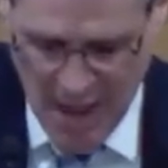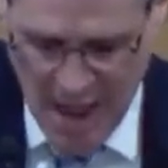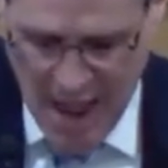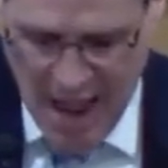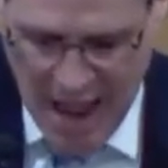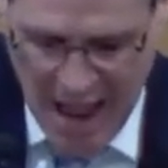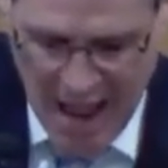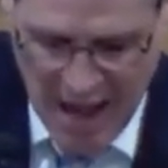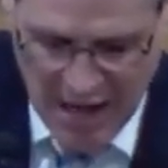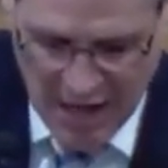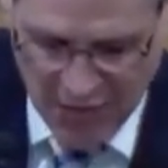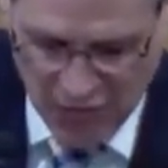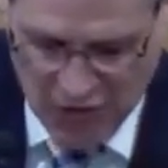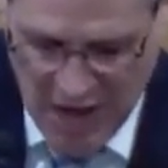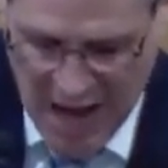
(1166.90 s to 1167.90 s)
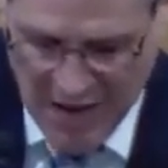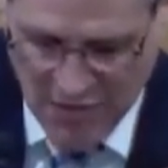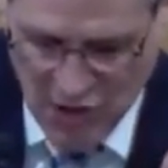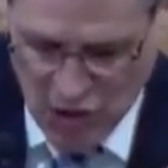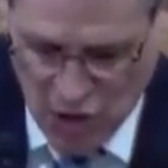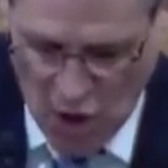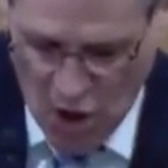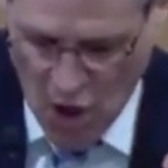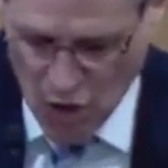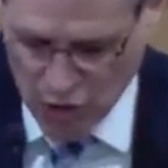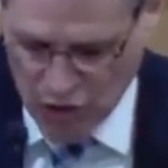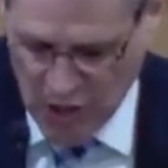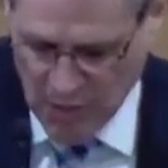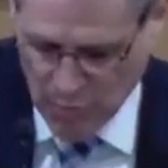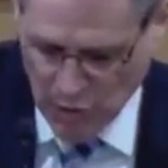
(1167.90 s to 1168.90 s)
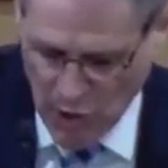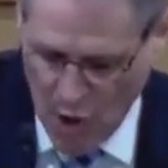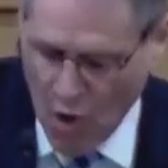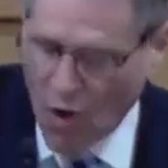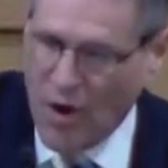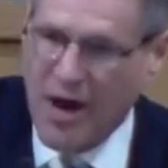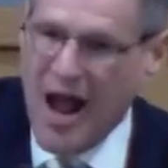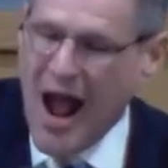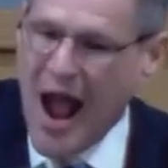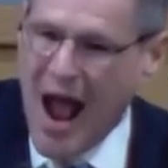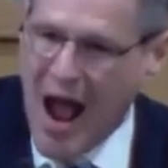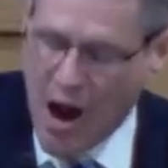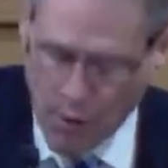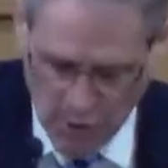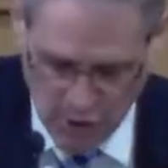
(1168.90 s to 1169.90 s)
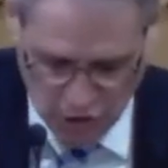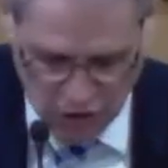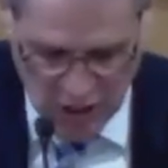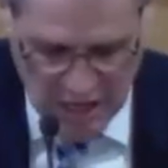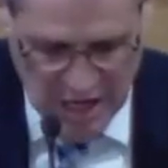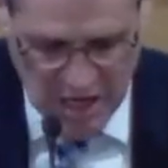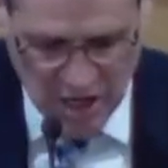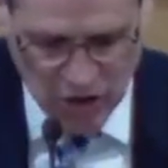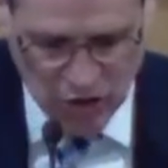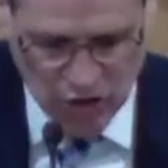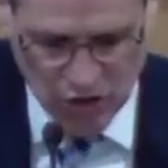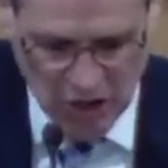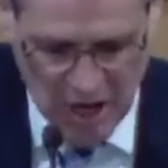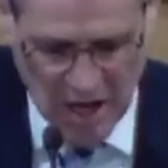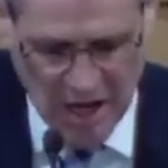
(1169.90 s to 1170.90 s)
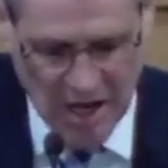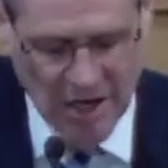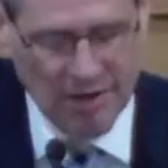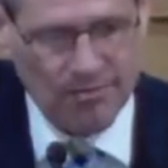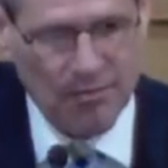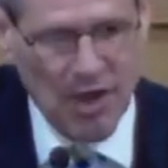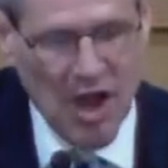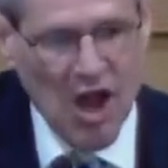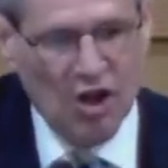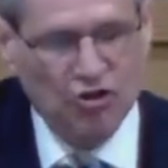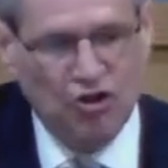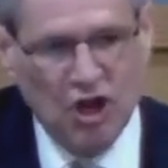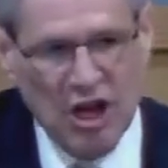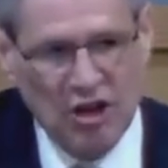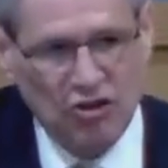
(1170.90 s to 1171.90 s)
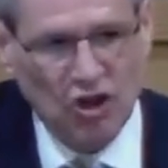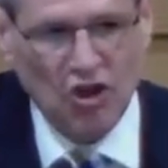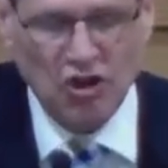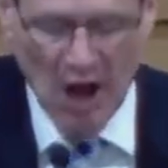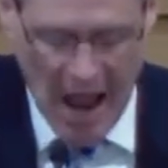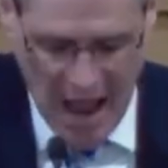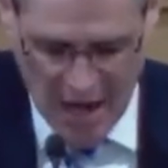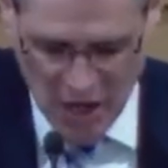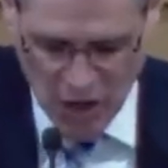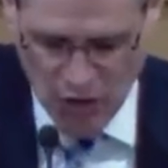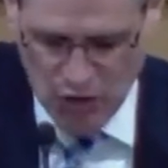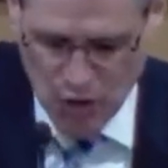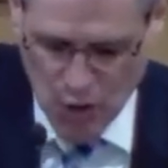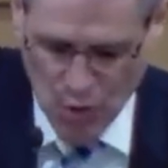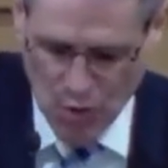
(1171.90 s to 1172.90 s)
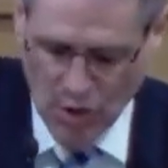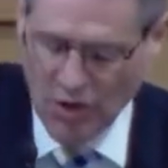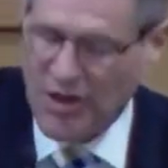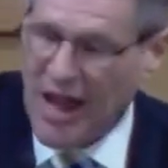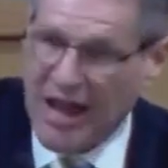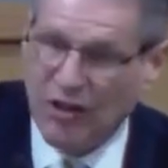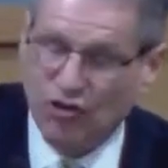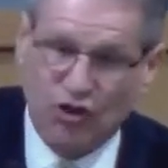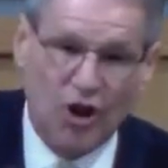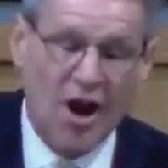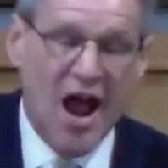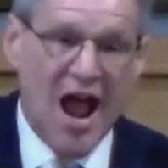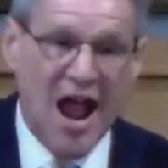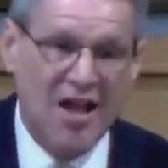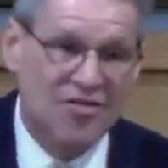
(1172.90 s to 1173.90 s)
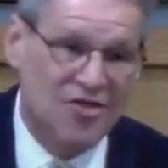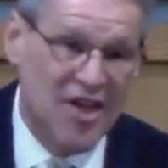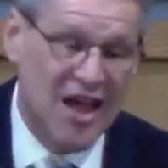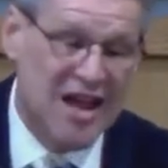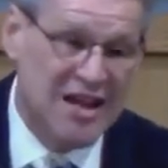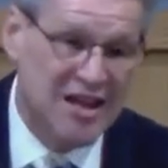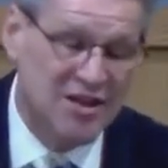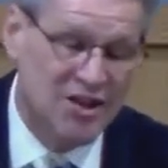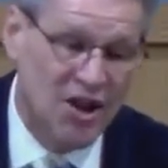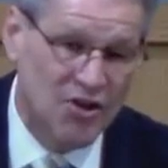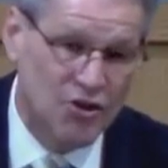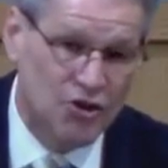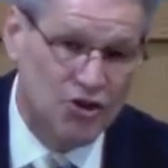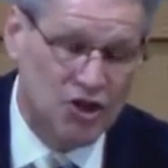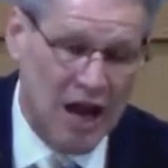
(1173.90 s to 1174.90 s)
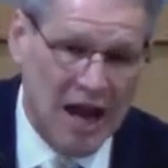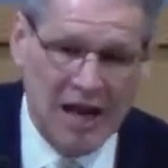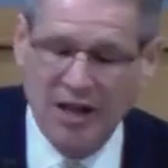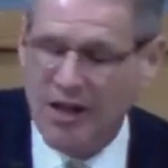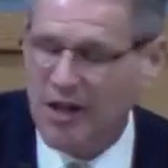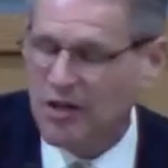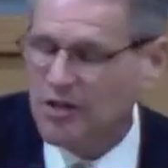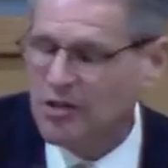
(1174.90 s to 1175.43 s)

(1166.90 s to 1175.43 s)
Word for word: And if David calls him Lord, how is he his son? Jesus had a dual nature, and they didn't understand it.